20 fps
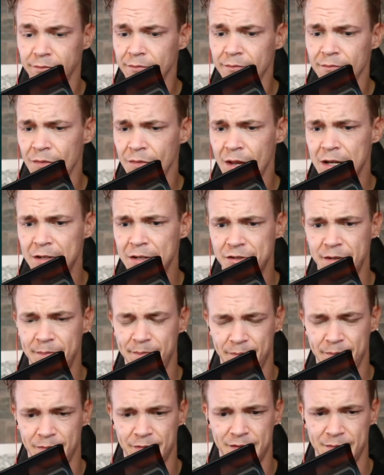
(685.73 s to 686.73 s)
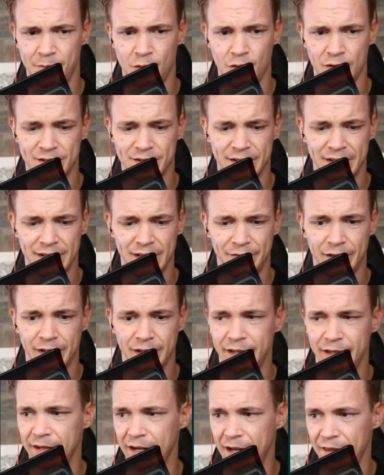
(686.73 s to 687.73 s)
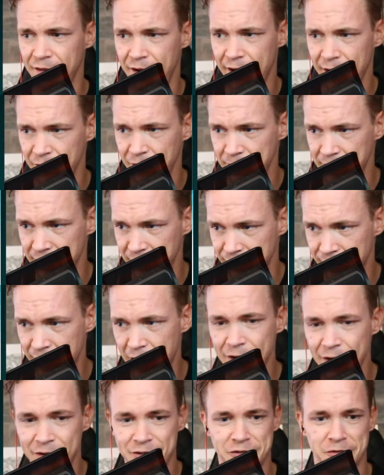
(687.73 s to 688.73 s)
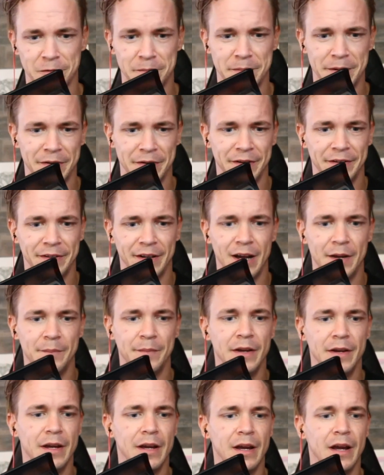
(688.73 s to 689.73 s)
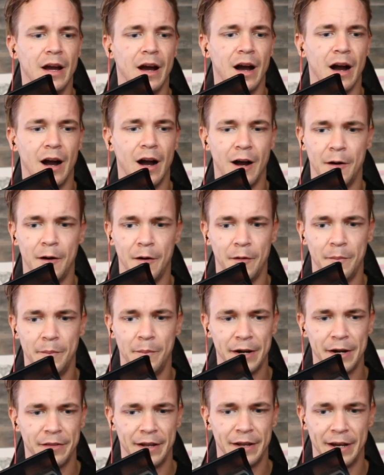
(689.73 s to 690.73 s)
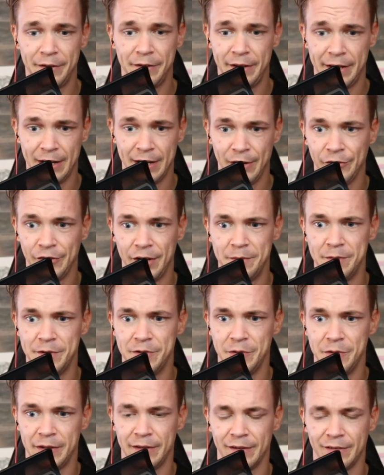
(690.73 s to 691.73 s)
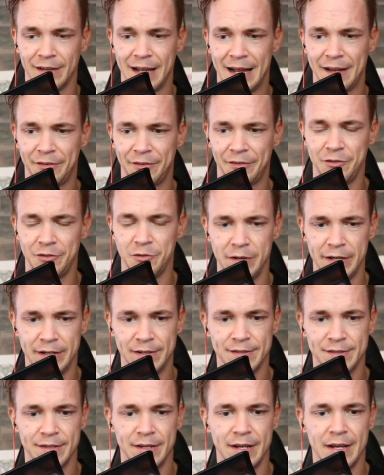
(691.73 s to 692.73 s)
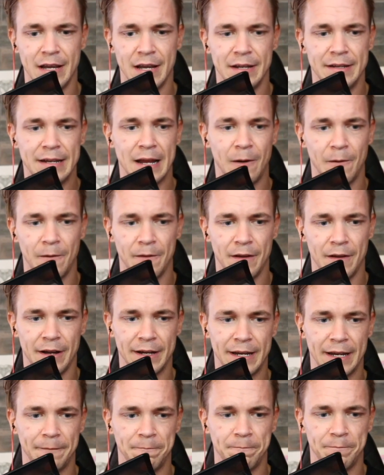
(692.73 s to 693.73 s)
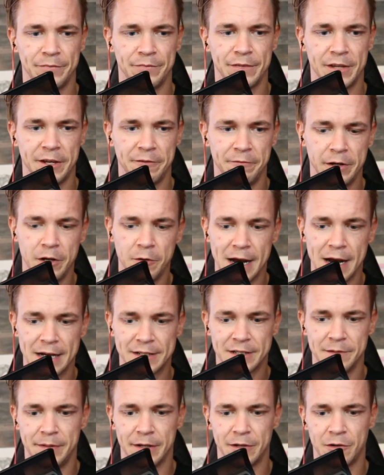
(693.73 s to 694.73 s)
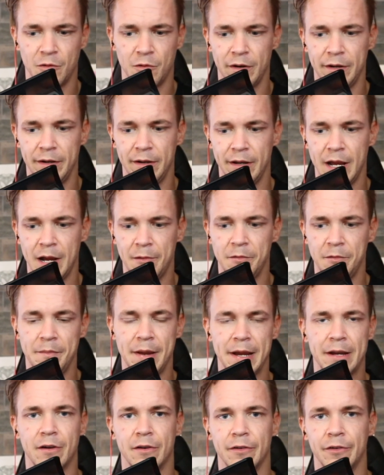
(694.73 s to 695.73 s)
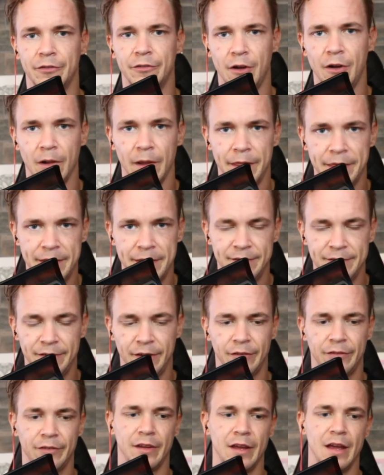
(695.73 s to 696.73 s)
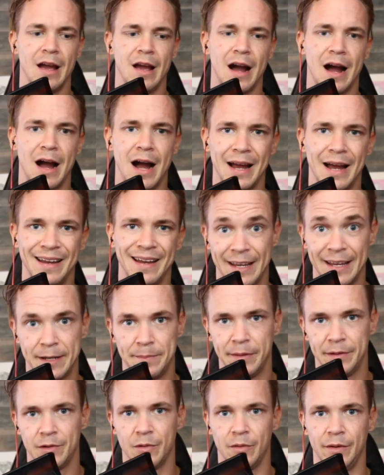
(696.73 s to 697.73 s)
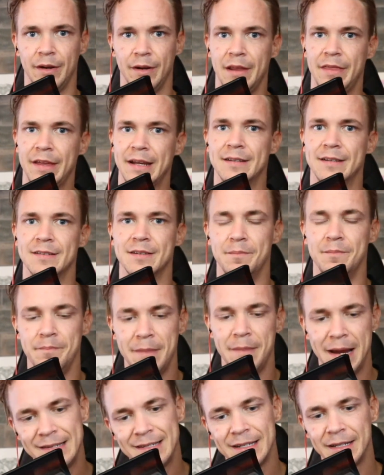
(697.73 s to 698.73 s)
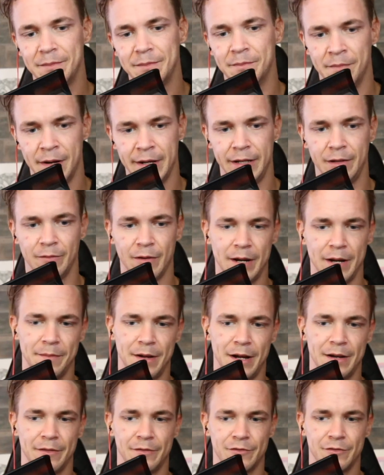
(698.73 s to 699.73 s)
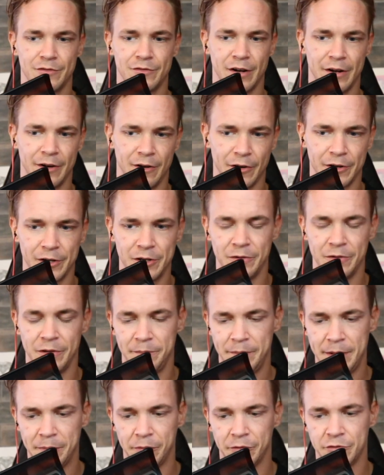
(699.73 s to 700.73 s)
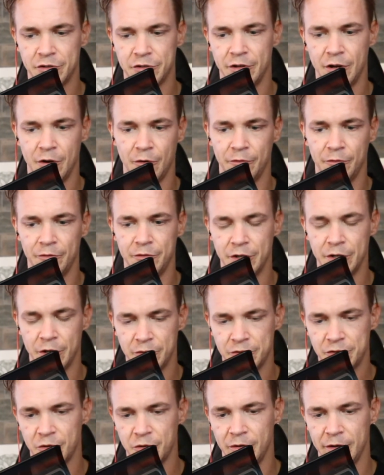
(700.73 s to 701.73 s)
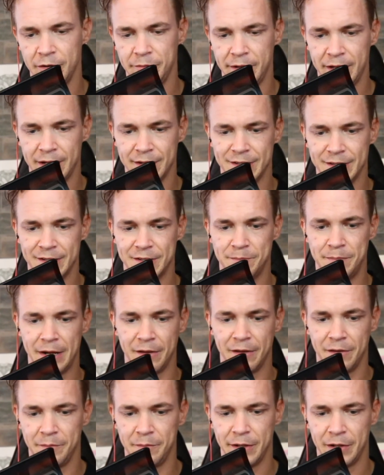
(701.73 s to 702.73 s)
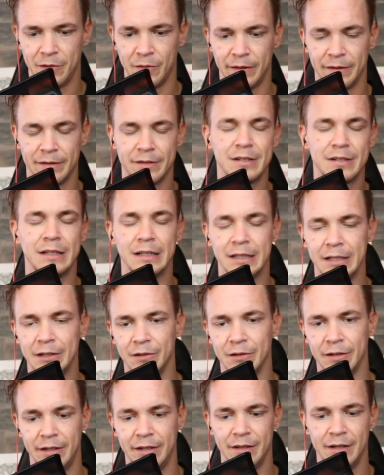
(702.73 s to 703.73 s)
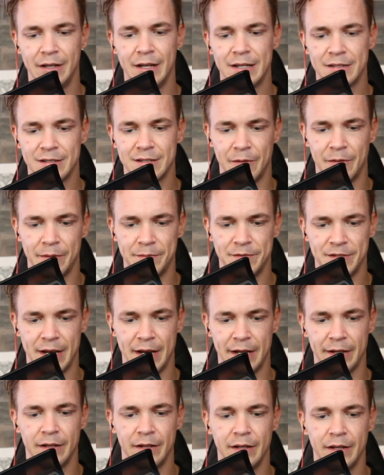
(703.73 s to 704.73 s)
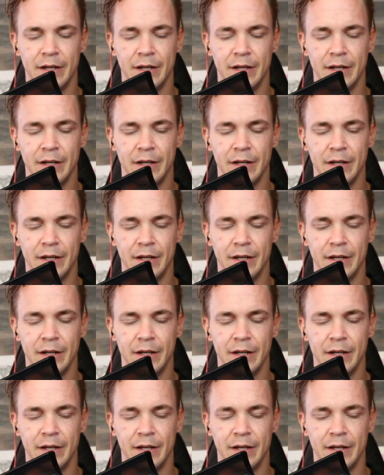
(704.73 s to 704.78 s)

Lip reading: Actually, more significantly than I thought I would be in a very short period of time. Better than everything else I've been doing this last 2 weeks. Now, again, if we go back to Bitcoin and we make our solid thesis, I like Bitcoin. I think it is amazing money, right? I'm not trying to argue that people should own Dogecoin because it's better than Bitcoin. Clearly, it's not what I'm saying.